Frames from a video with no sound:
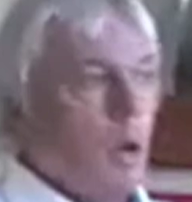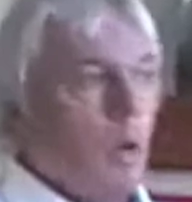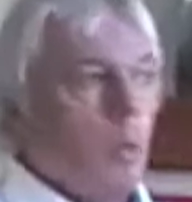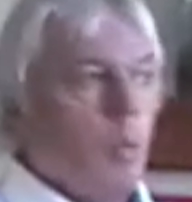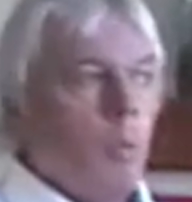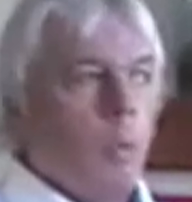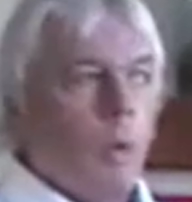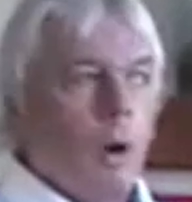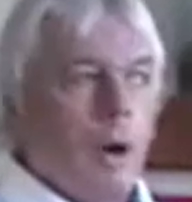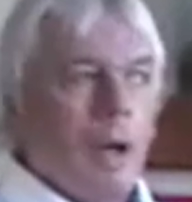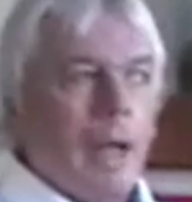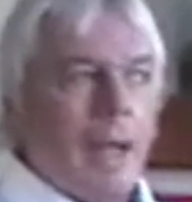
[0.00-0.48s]

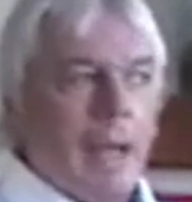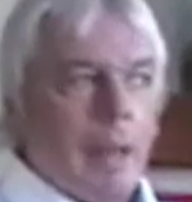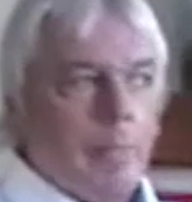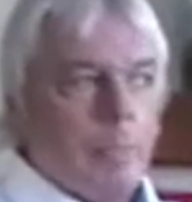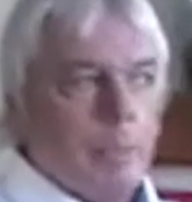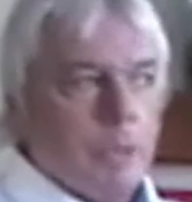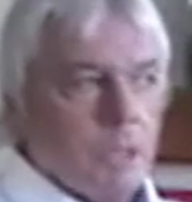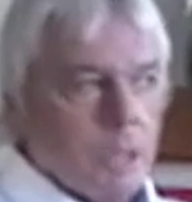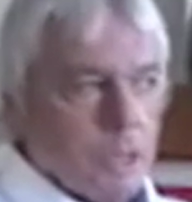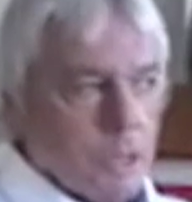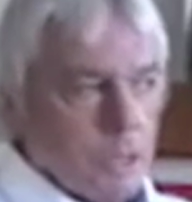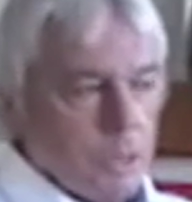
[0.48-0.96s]
What
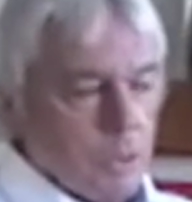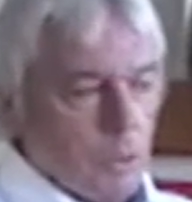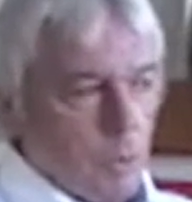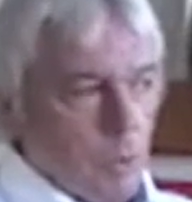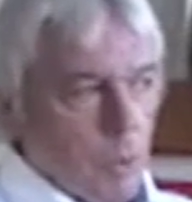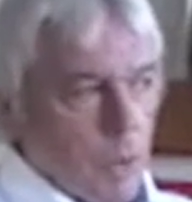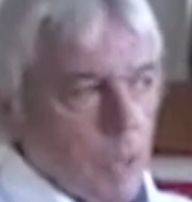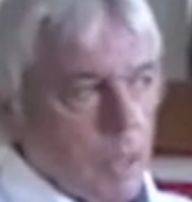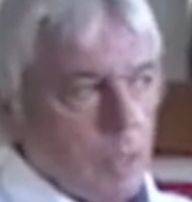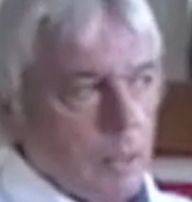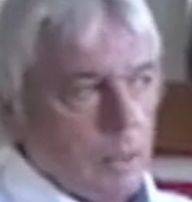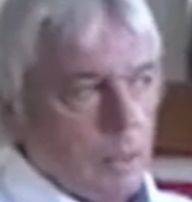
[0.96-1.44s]
happens in the
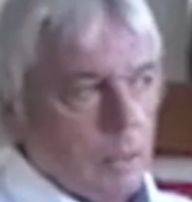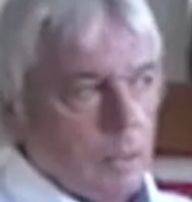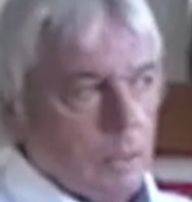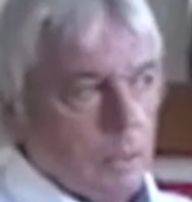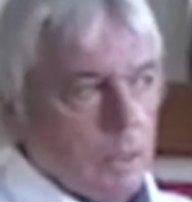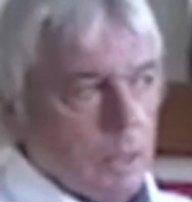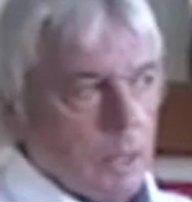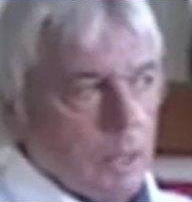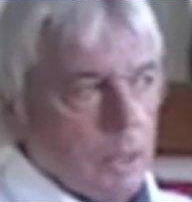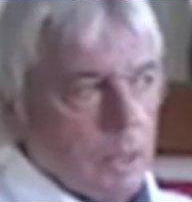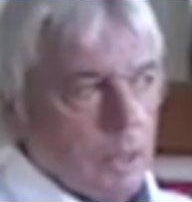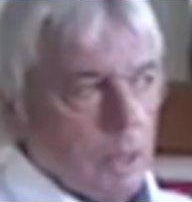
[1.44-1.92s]
way
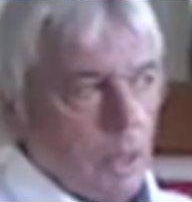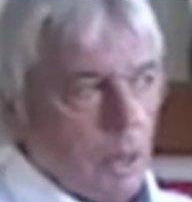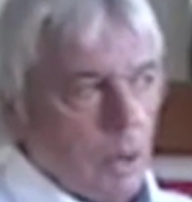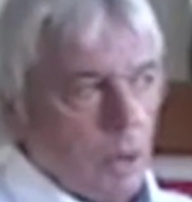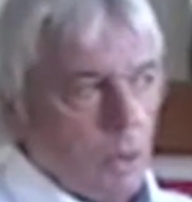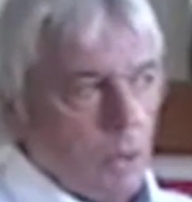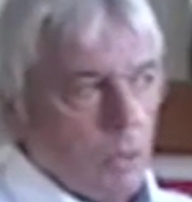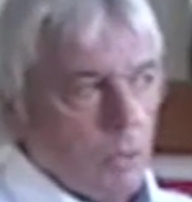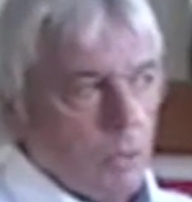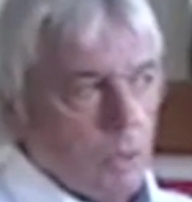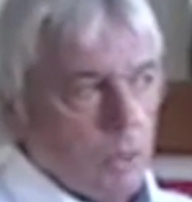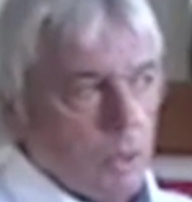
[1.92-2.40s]
that the
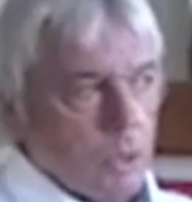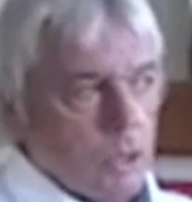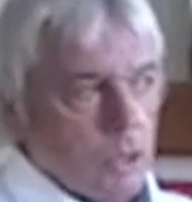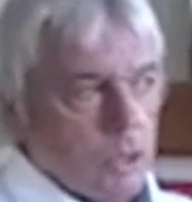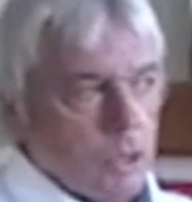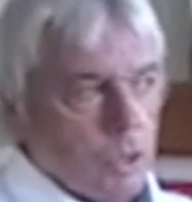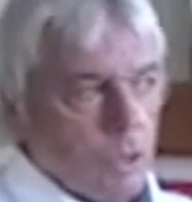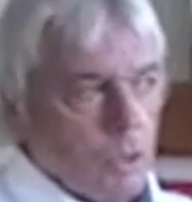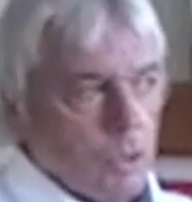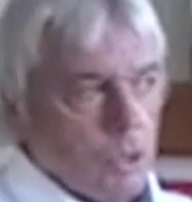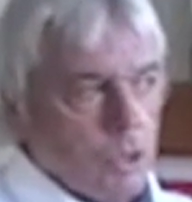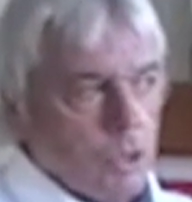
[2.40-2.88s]
whole
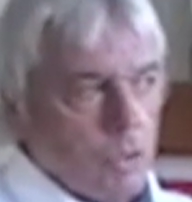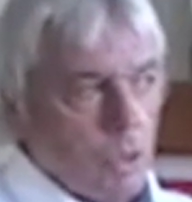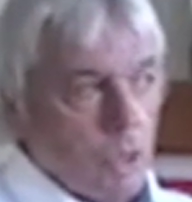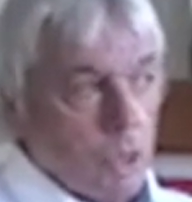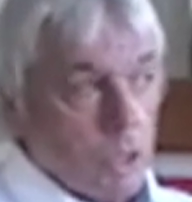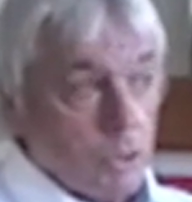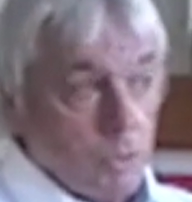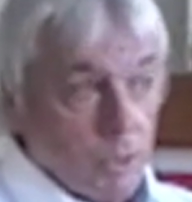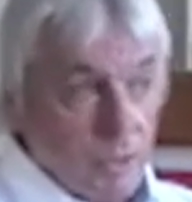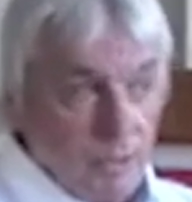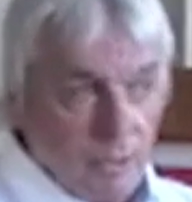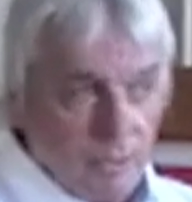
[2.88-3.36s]
control
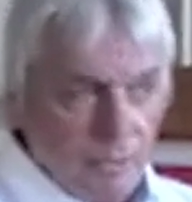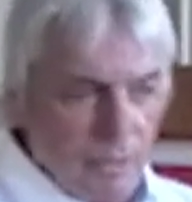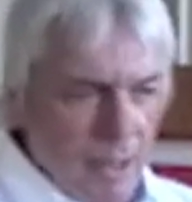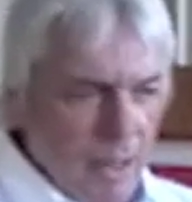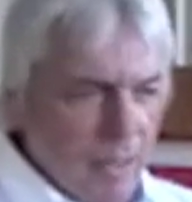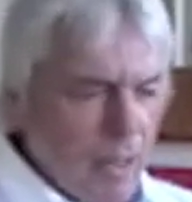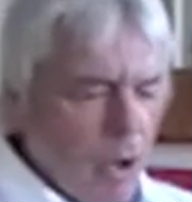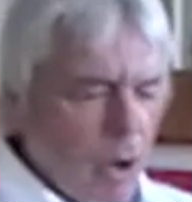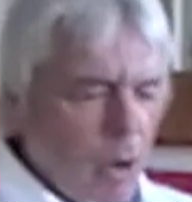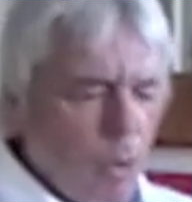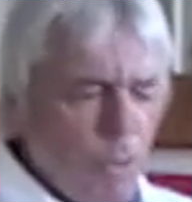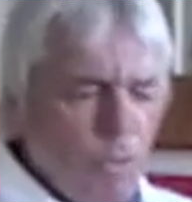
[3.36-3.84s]
structure is,
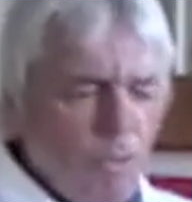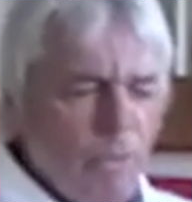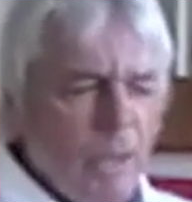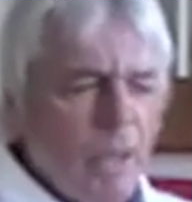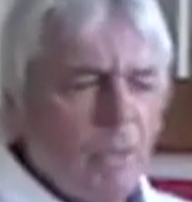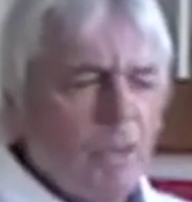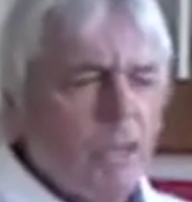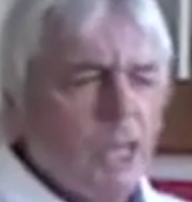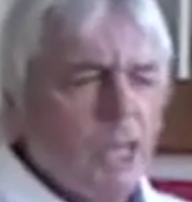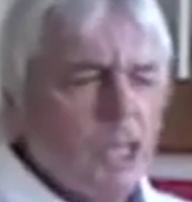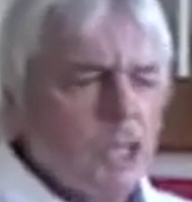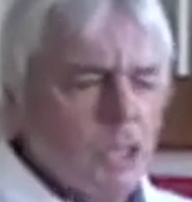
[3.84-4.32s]
the whole
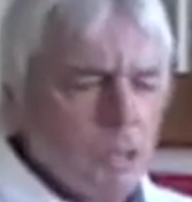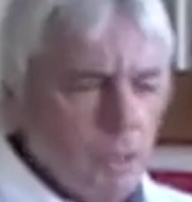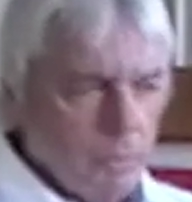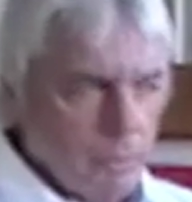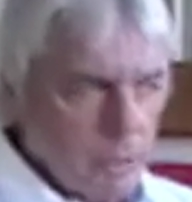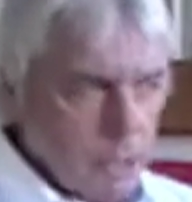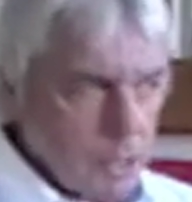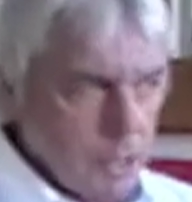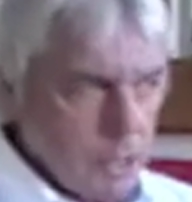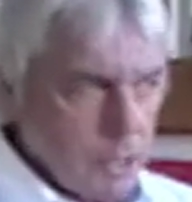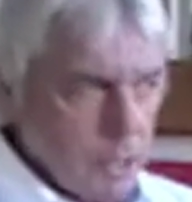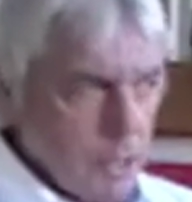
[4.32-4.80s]
foundation of
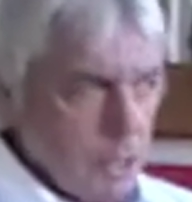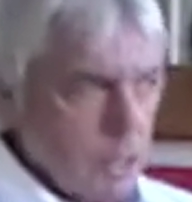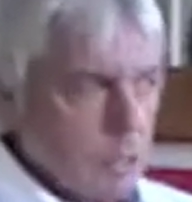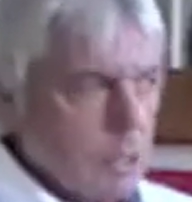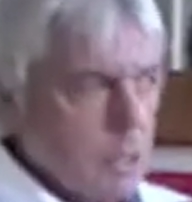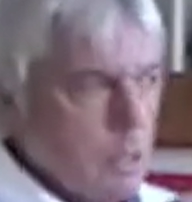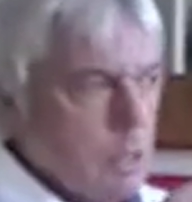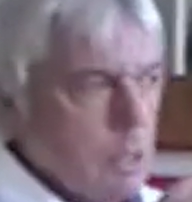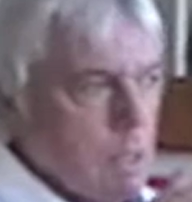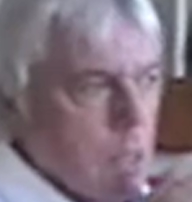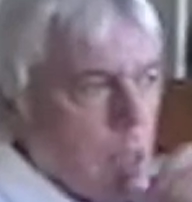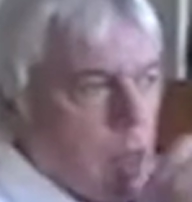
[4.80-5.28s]
it is
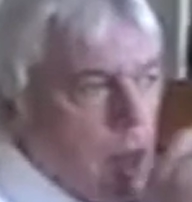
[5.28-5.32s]
this,